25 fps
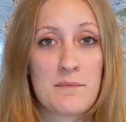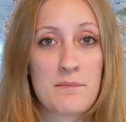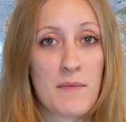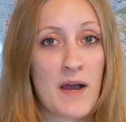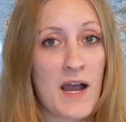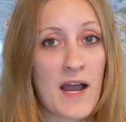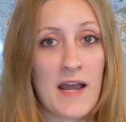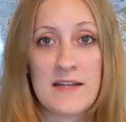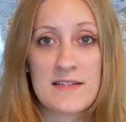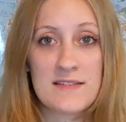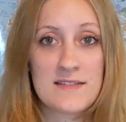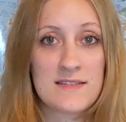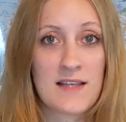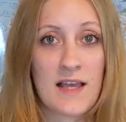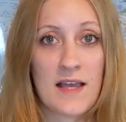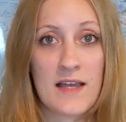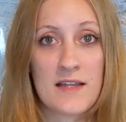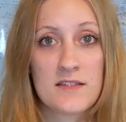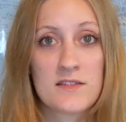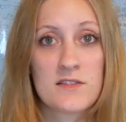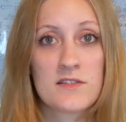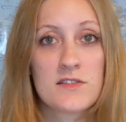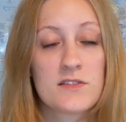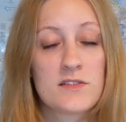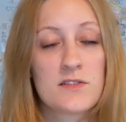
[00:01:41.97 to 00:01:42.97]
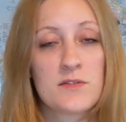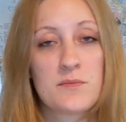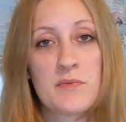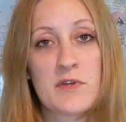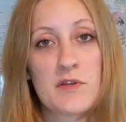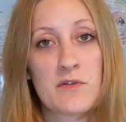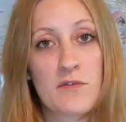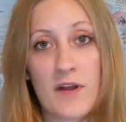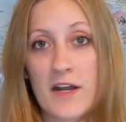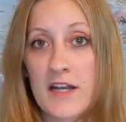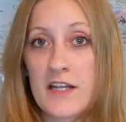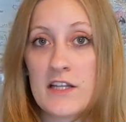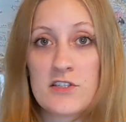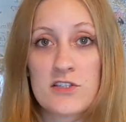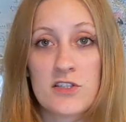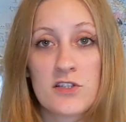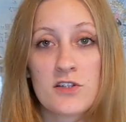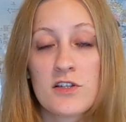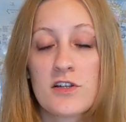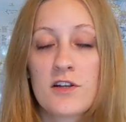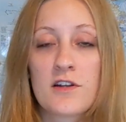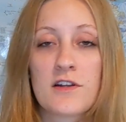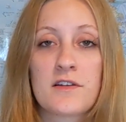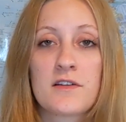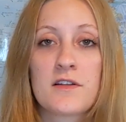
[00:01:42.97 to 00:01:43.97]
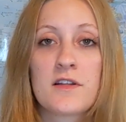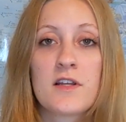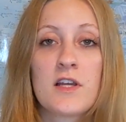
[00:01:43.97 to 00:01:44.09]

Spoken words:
mindset to be ready to learn.